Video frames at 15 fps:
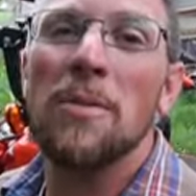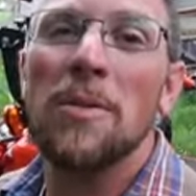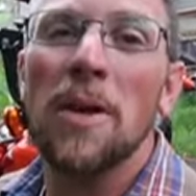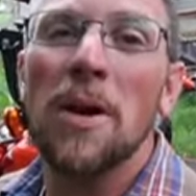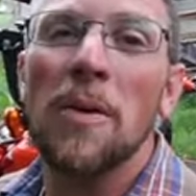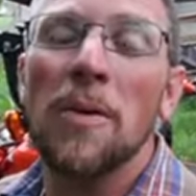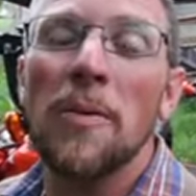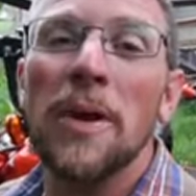
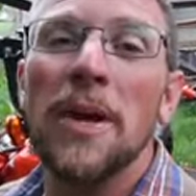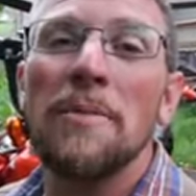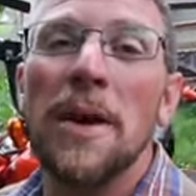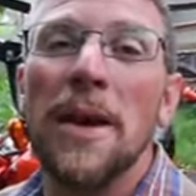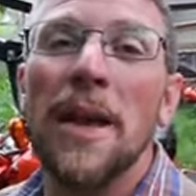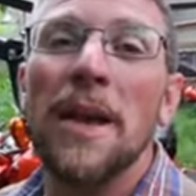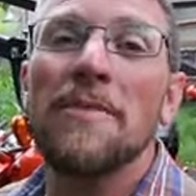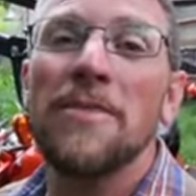below and we can
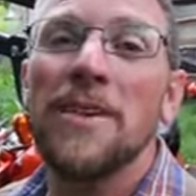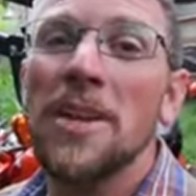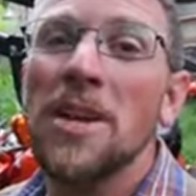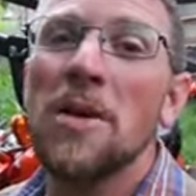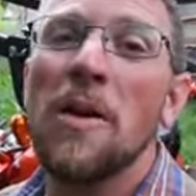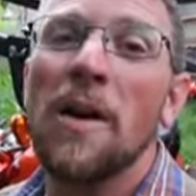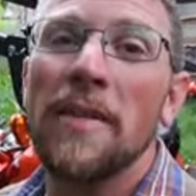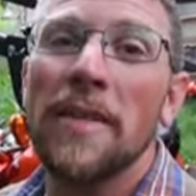make a
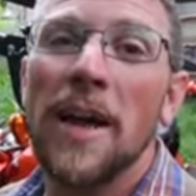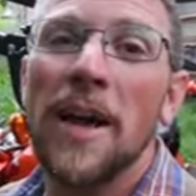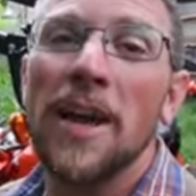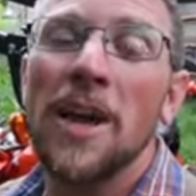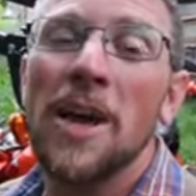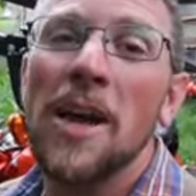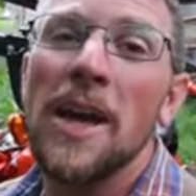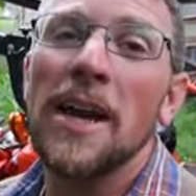video on that
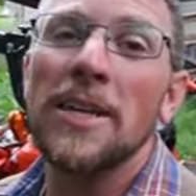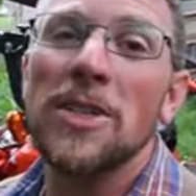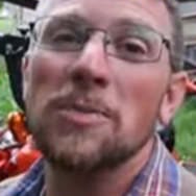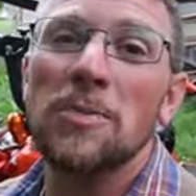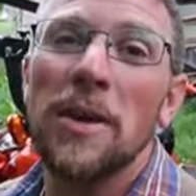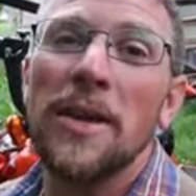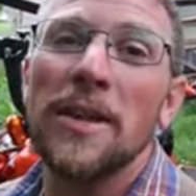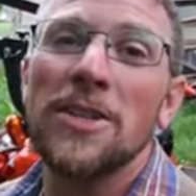
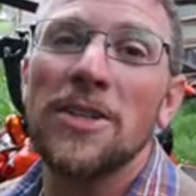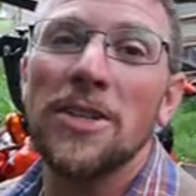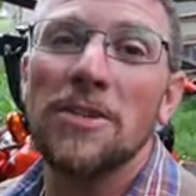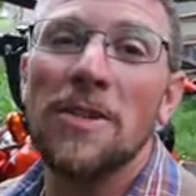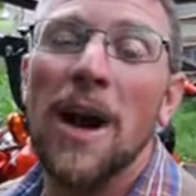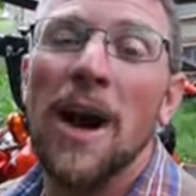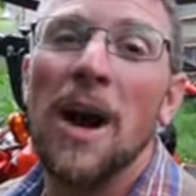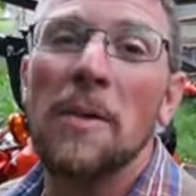explaining to
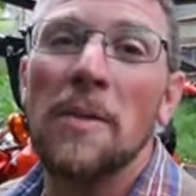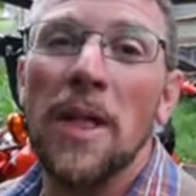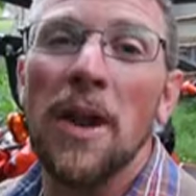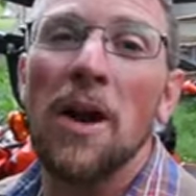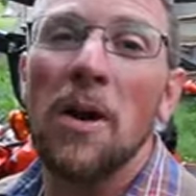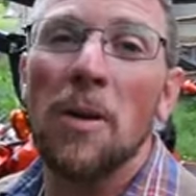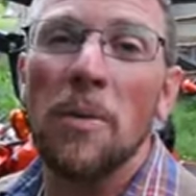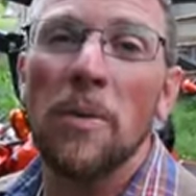you how that
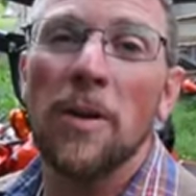all